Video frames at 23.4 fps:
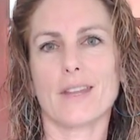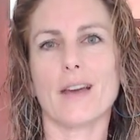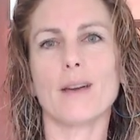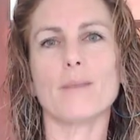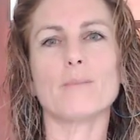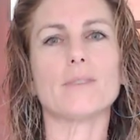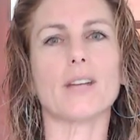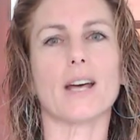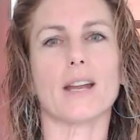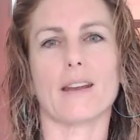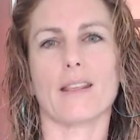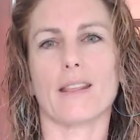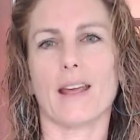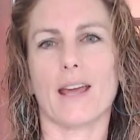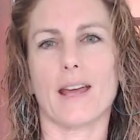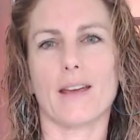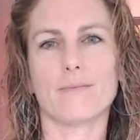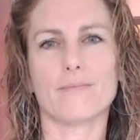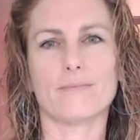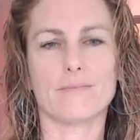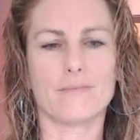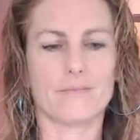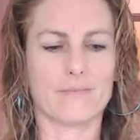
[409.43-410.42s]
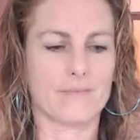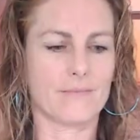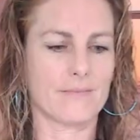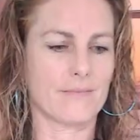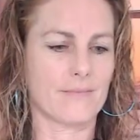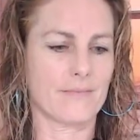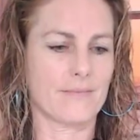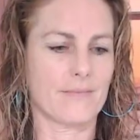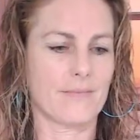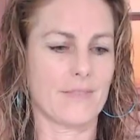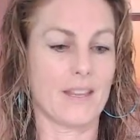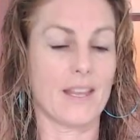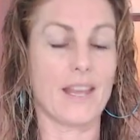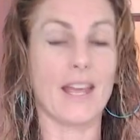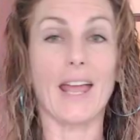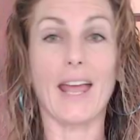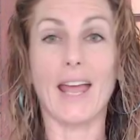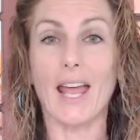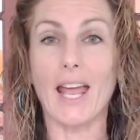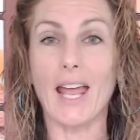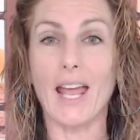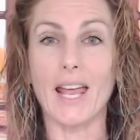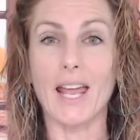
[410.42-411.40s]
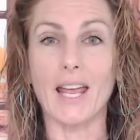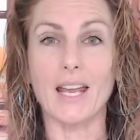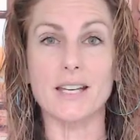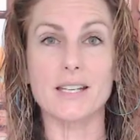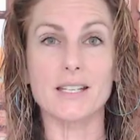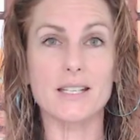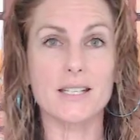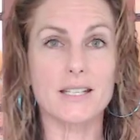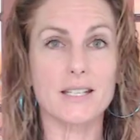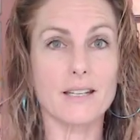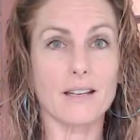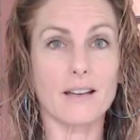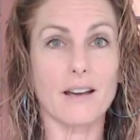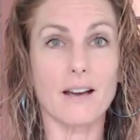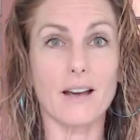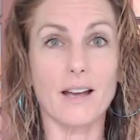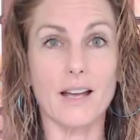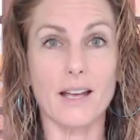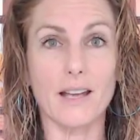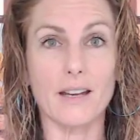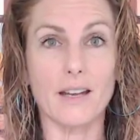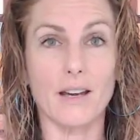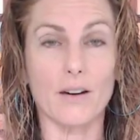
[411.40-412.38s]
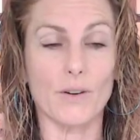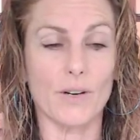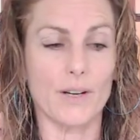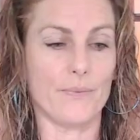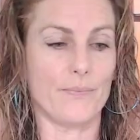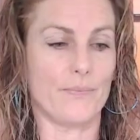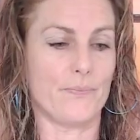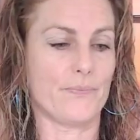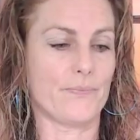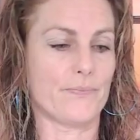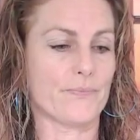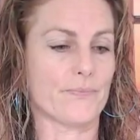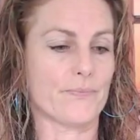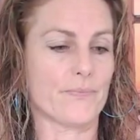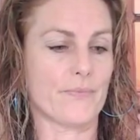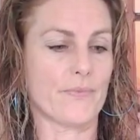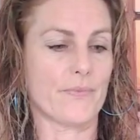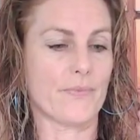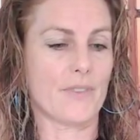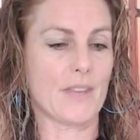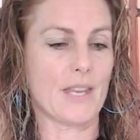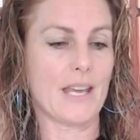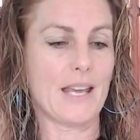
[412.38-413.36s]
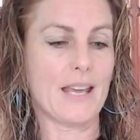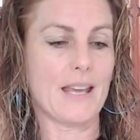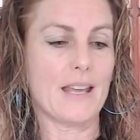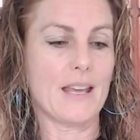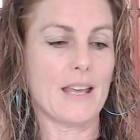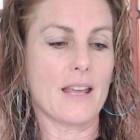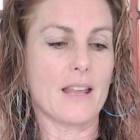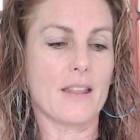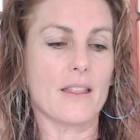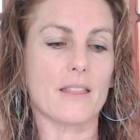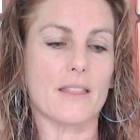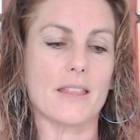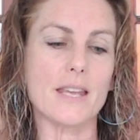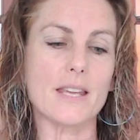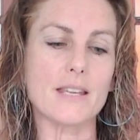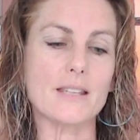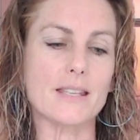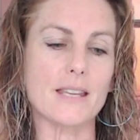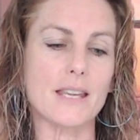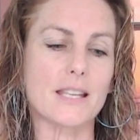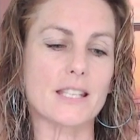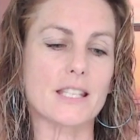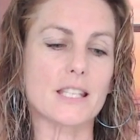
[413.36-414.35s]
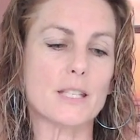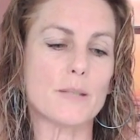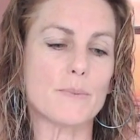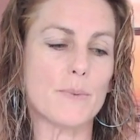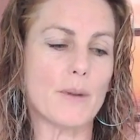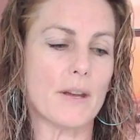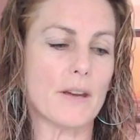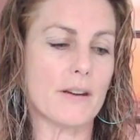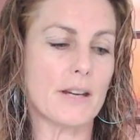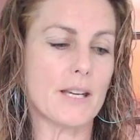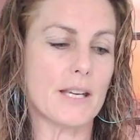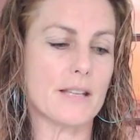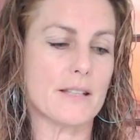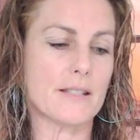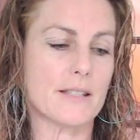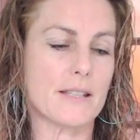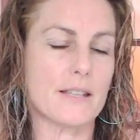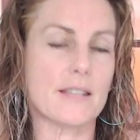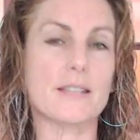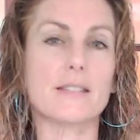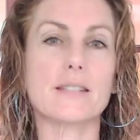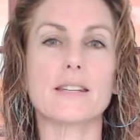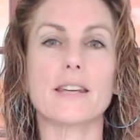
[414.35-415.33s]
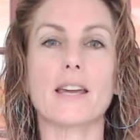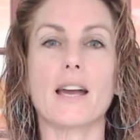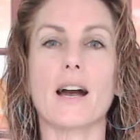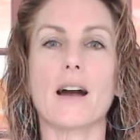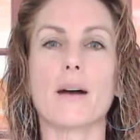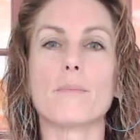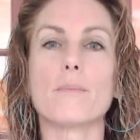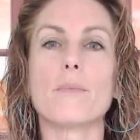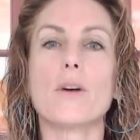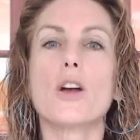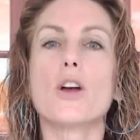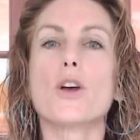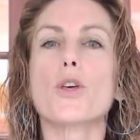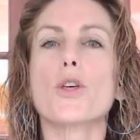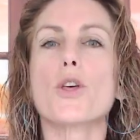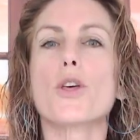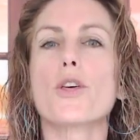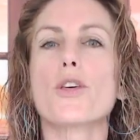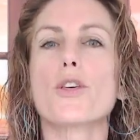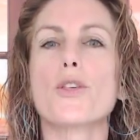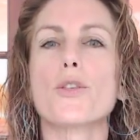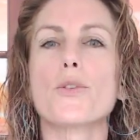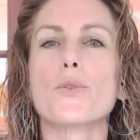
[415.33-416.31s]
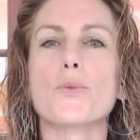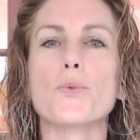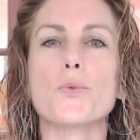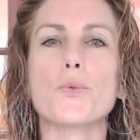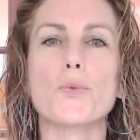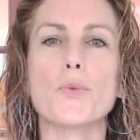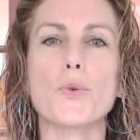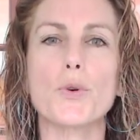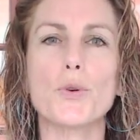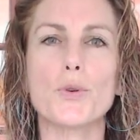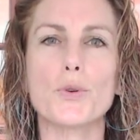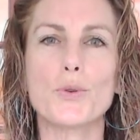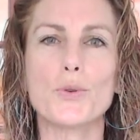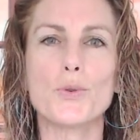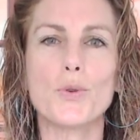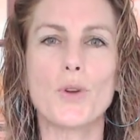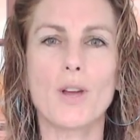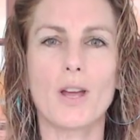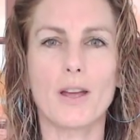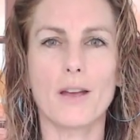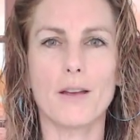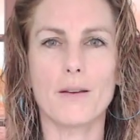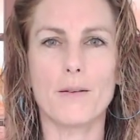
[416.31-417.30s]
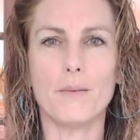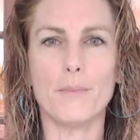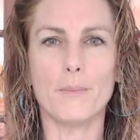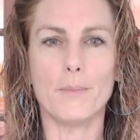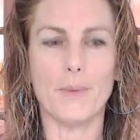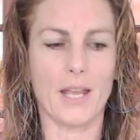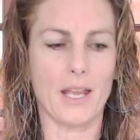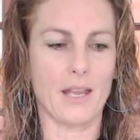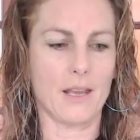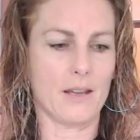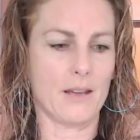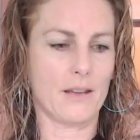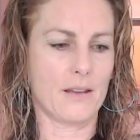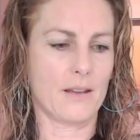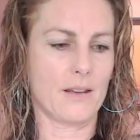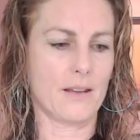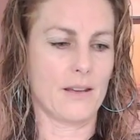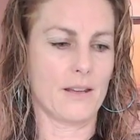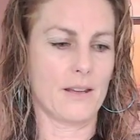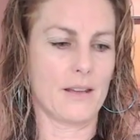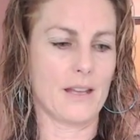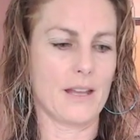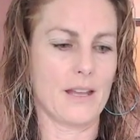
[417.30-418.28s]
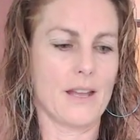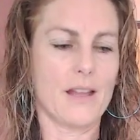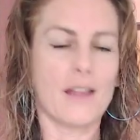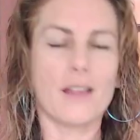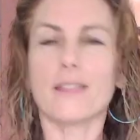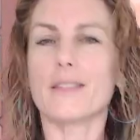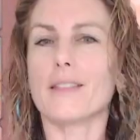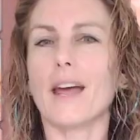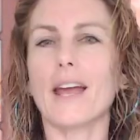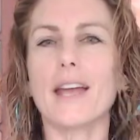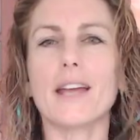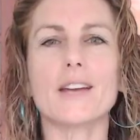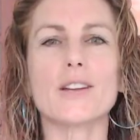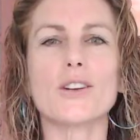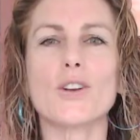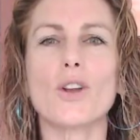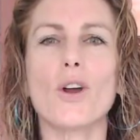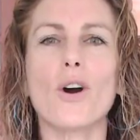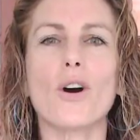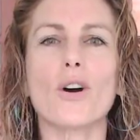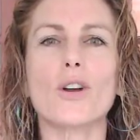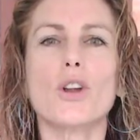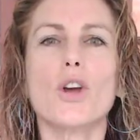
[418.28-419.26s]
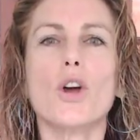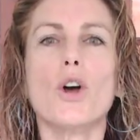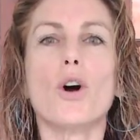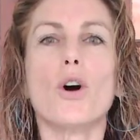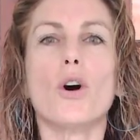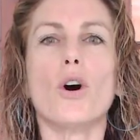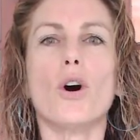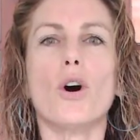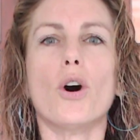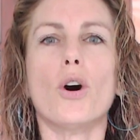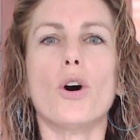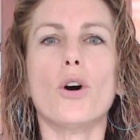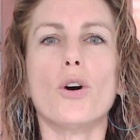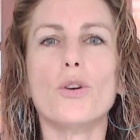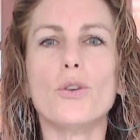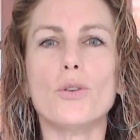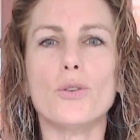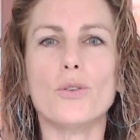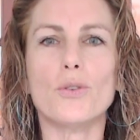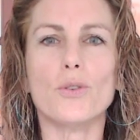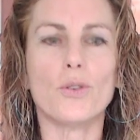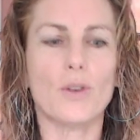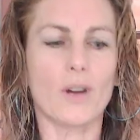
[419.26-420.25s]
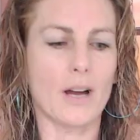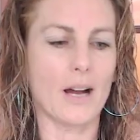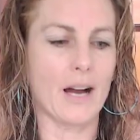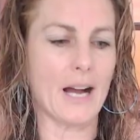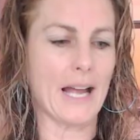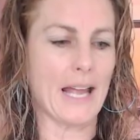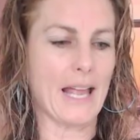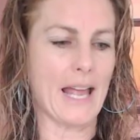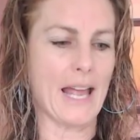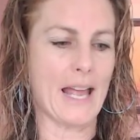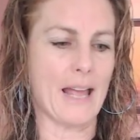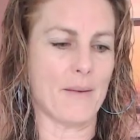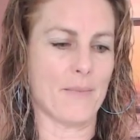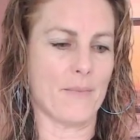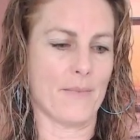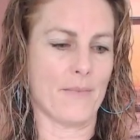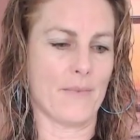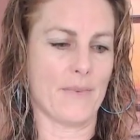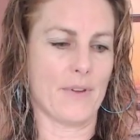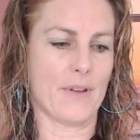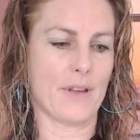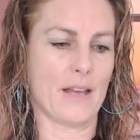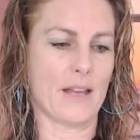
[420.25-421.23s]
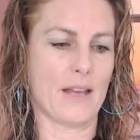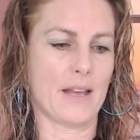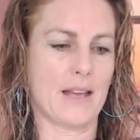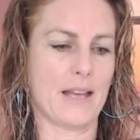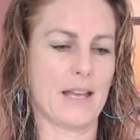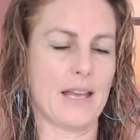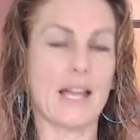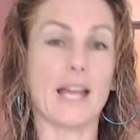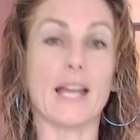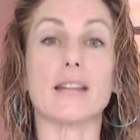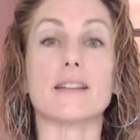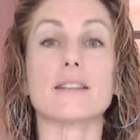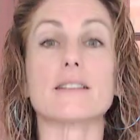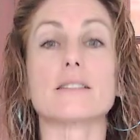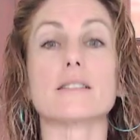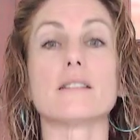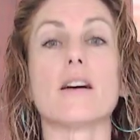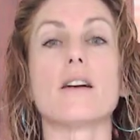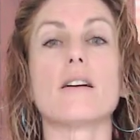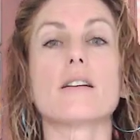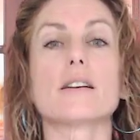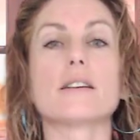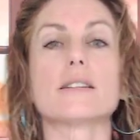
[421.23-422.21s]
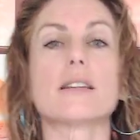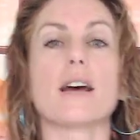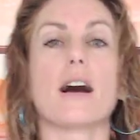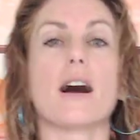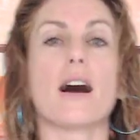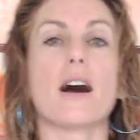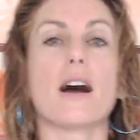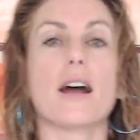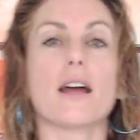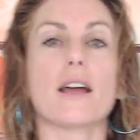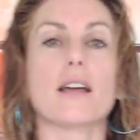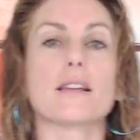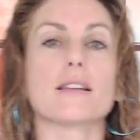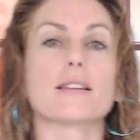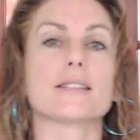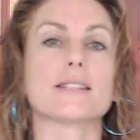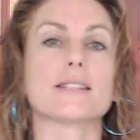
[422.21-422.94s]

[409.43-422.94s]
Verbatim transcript: I'm none of that. And I know it. These experiences come through me. They are not who I am. And as long as I